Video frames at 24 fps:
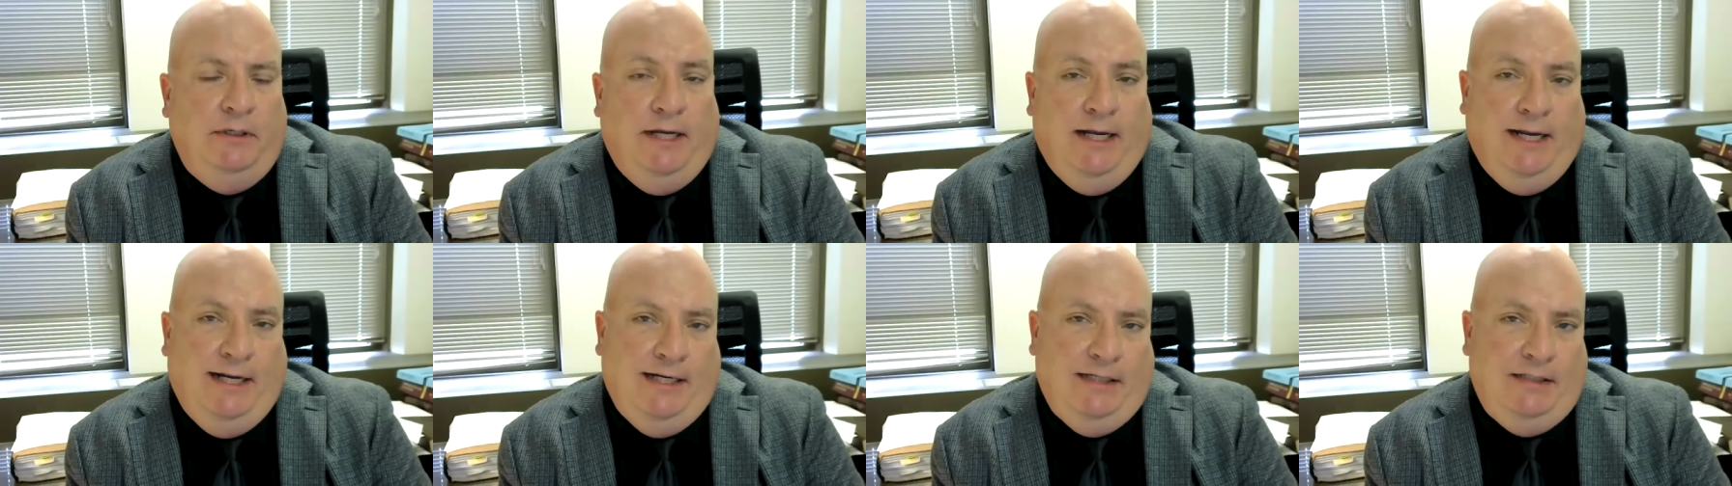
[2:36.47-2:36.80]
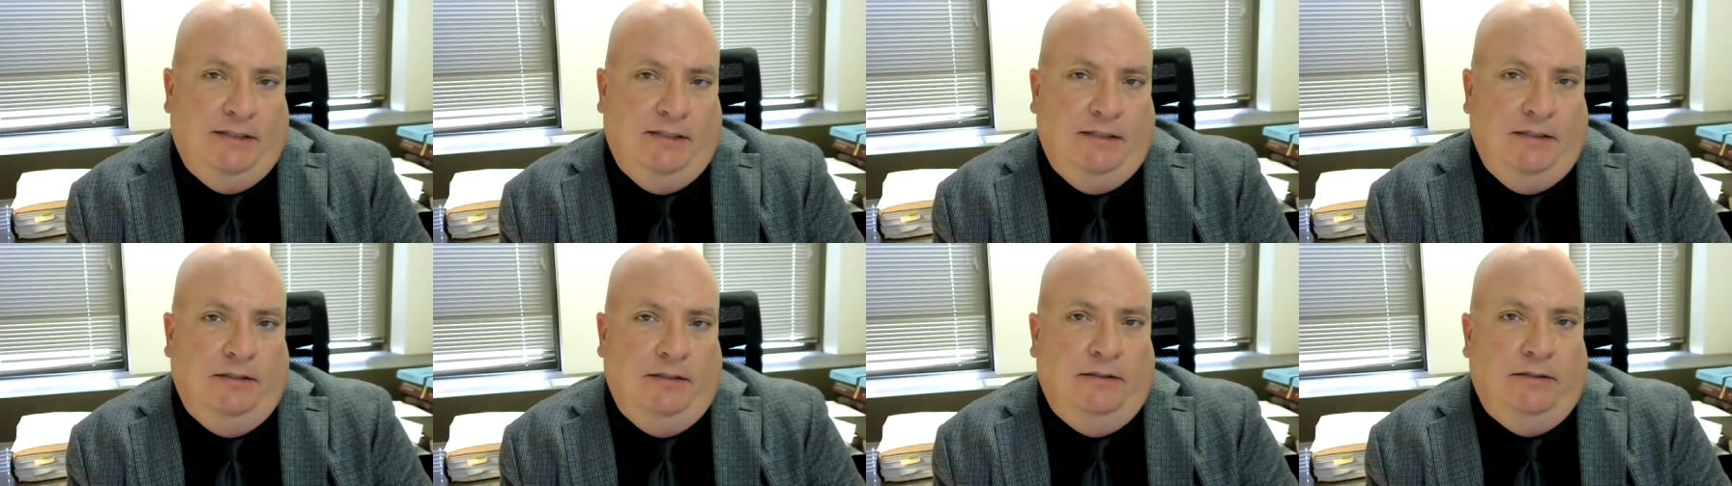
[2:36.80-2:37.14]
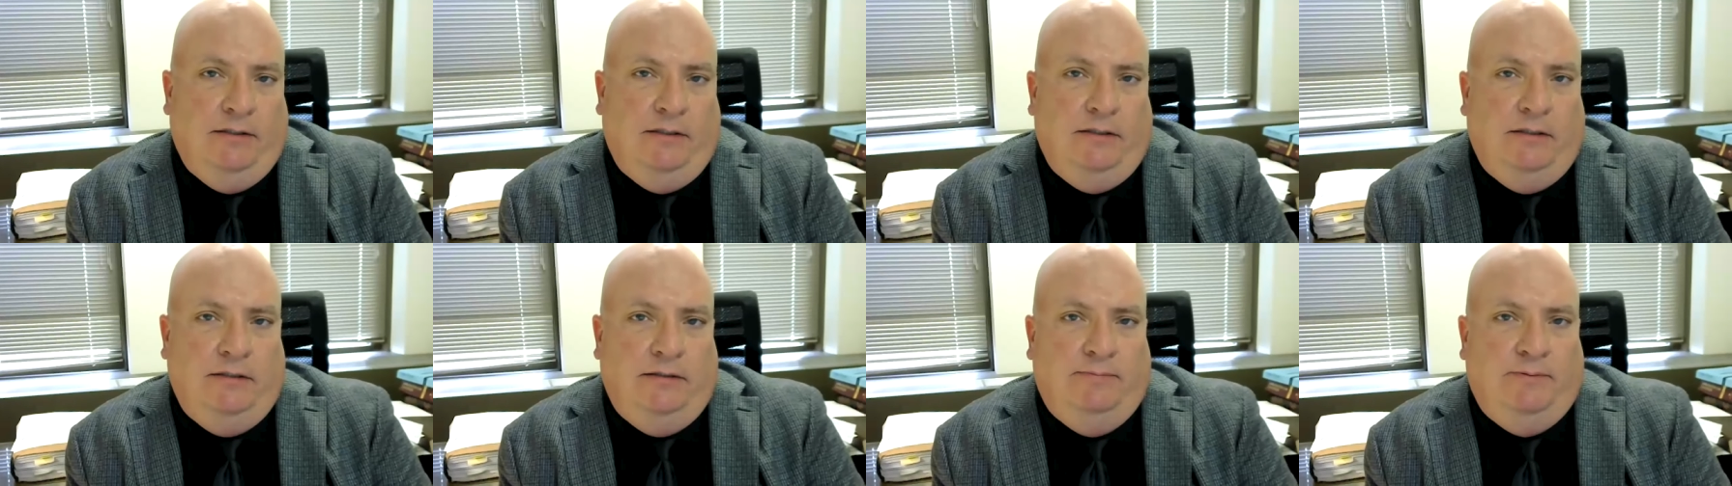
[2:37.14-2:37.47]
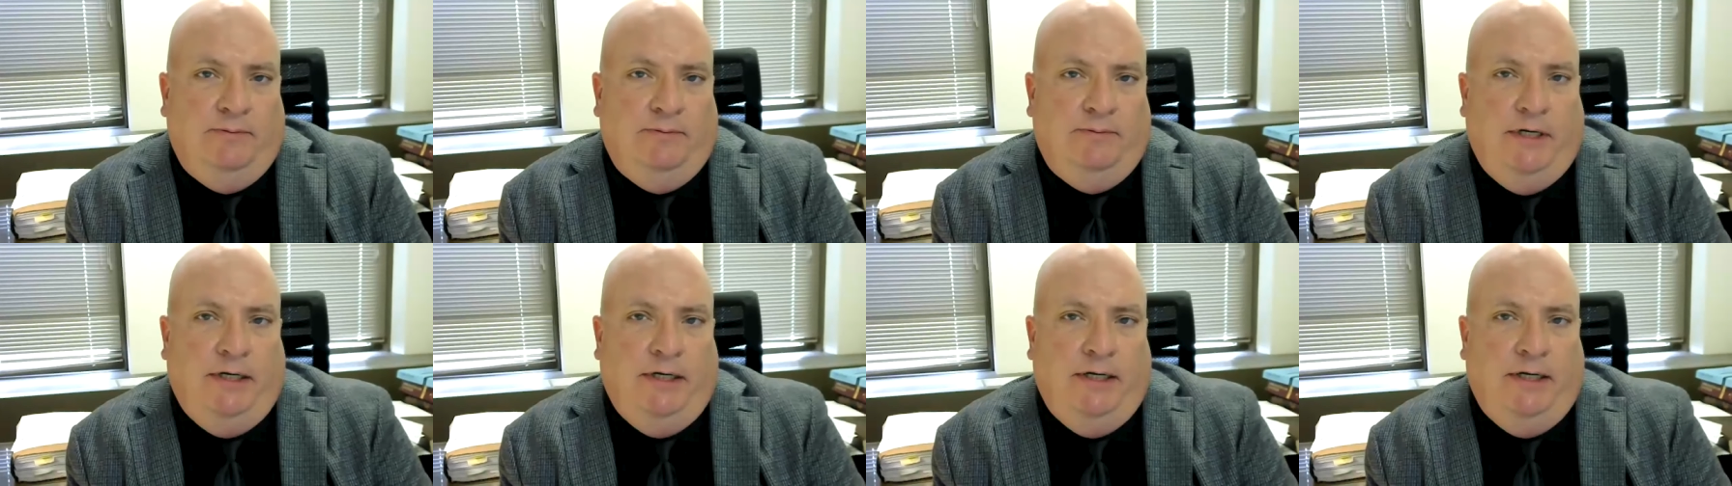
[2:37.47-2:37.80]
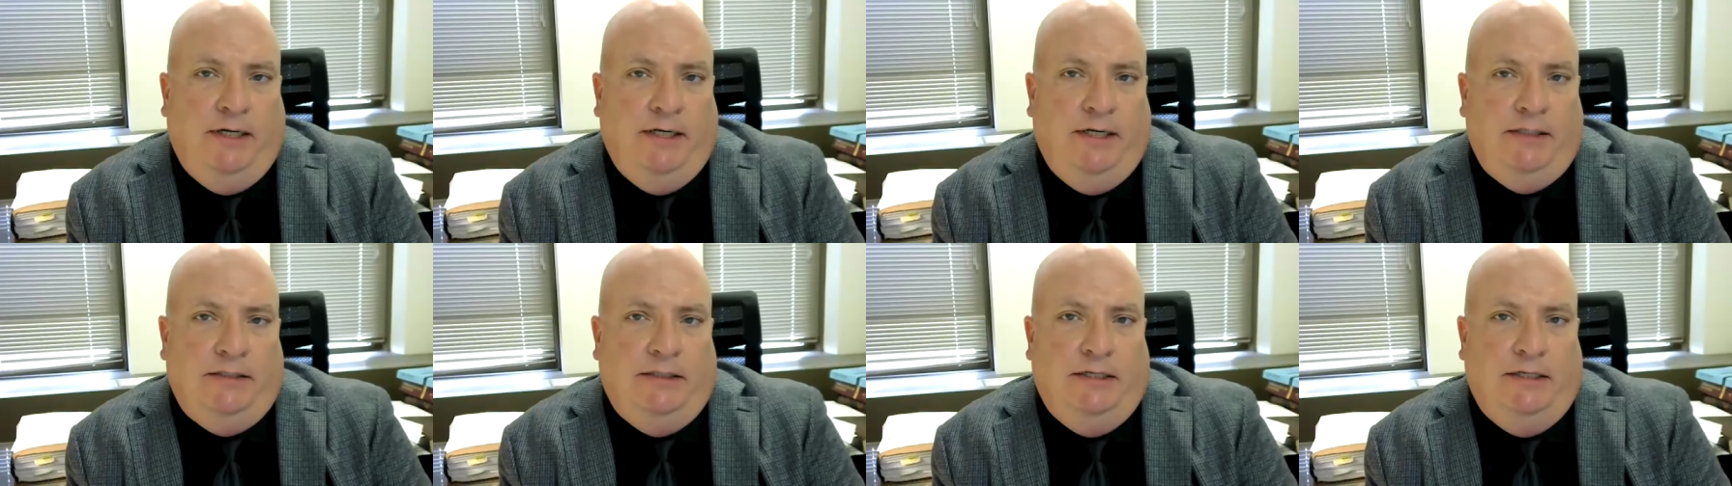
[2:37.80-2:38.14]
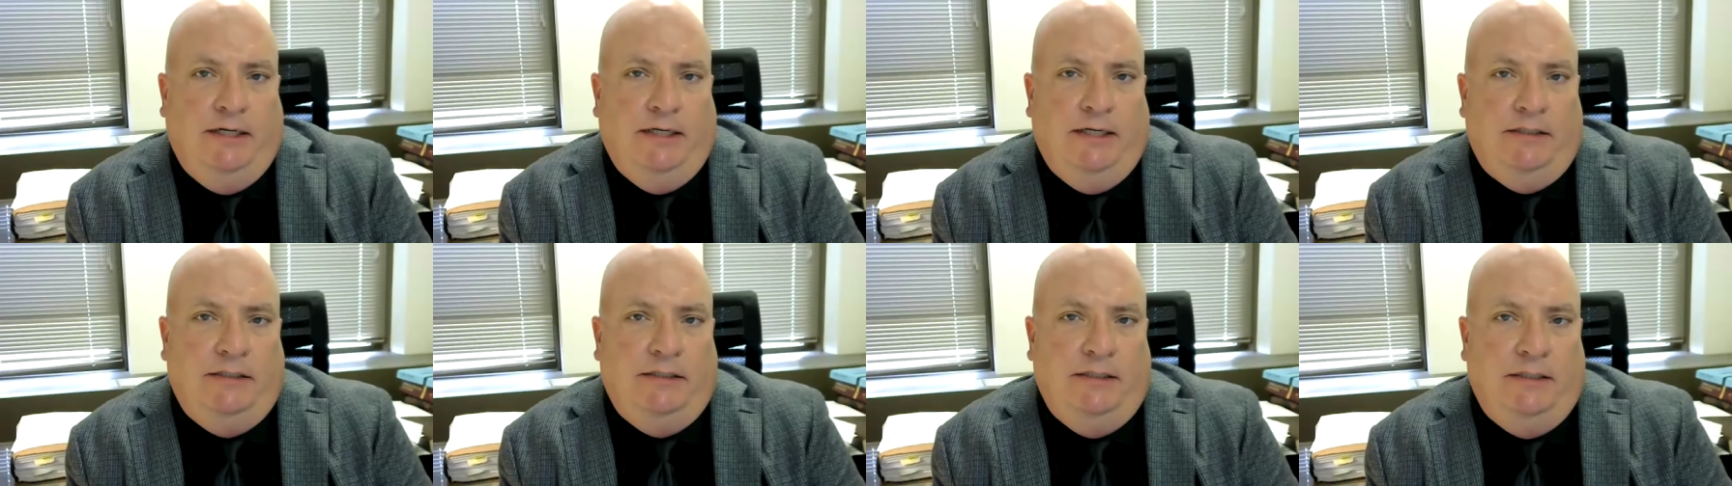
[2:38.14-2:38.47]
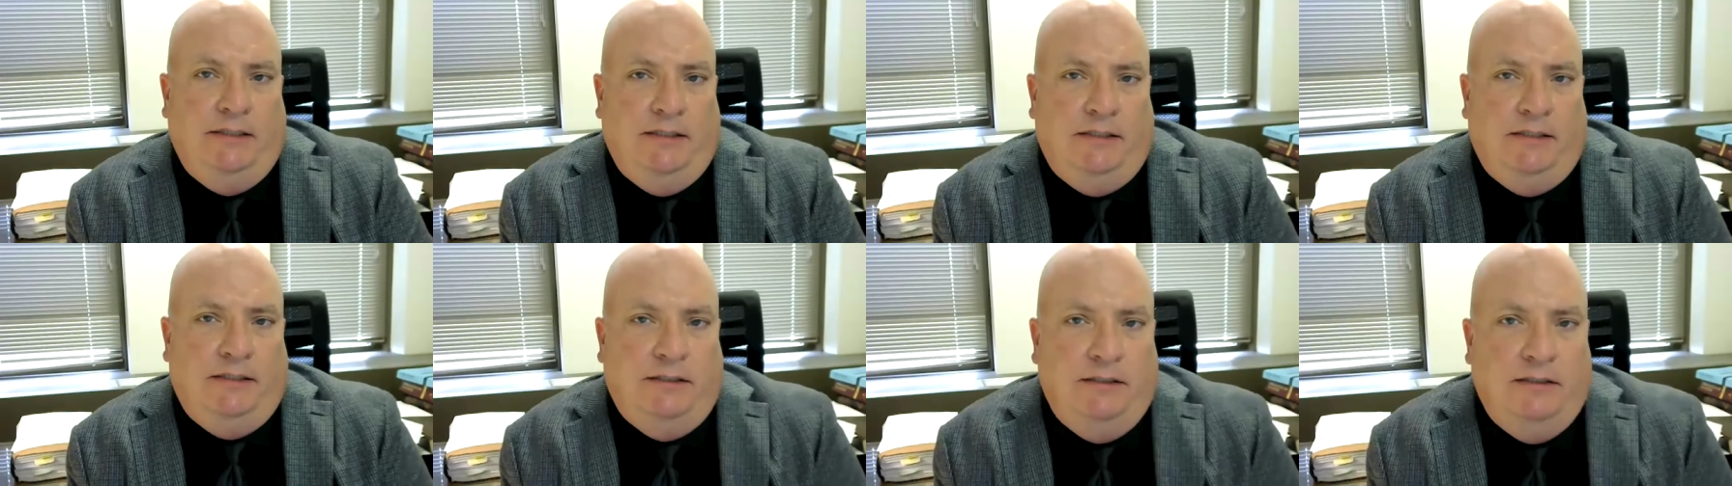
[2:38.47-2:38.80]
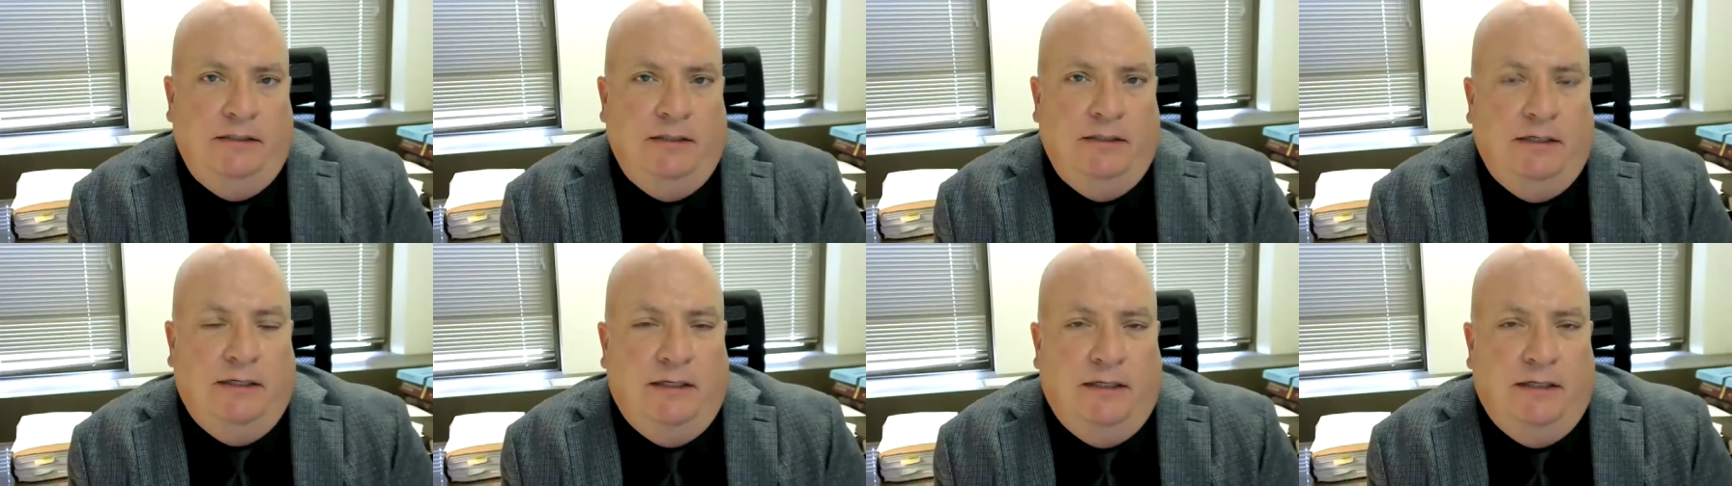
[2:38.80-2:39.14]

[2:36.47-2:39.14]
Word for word: as an adult by a United States citizen